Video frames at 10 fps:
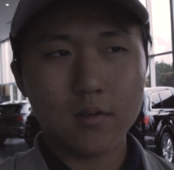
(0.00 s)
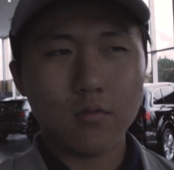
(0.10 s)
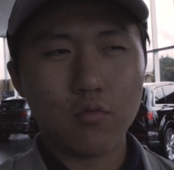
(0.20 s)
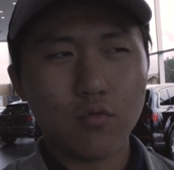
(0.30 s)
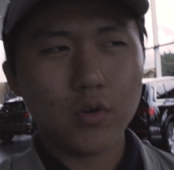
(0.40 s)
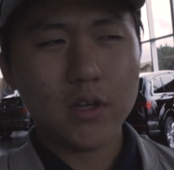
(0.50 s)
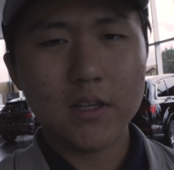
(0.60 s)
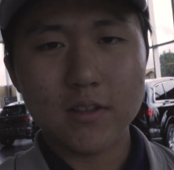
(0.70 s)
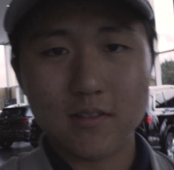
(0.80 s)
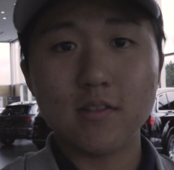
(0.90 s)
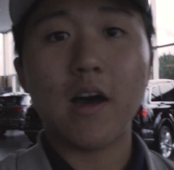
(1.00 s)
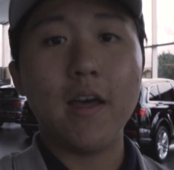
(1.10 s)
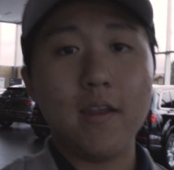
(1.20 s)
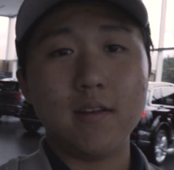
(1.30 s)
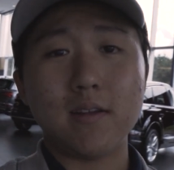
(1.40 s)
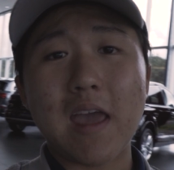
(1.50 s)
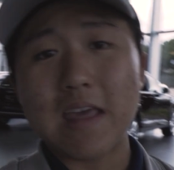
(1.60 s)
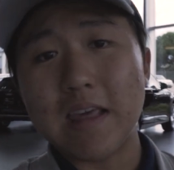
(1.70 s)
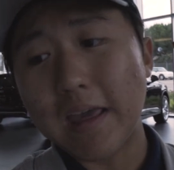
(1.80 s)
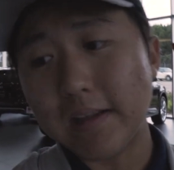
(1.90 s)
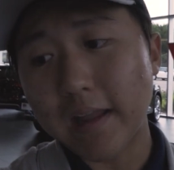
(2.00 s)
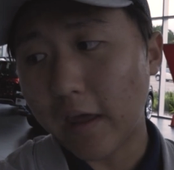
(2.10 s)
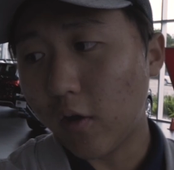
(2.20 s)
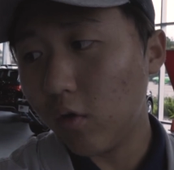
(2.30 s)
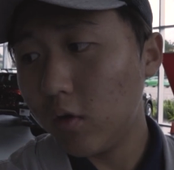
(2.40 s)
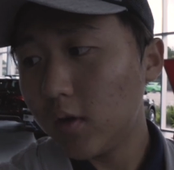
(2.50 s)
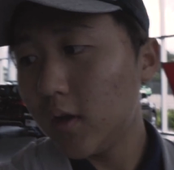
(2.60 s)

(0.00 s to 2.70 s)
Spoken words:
redesigned A8L.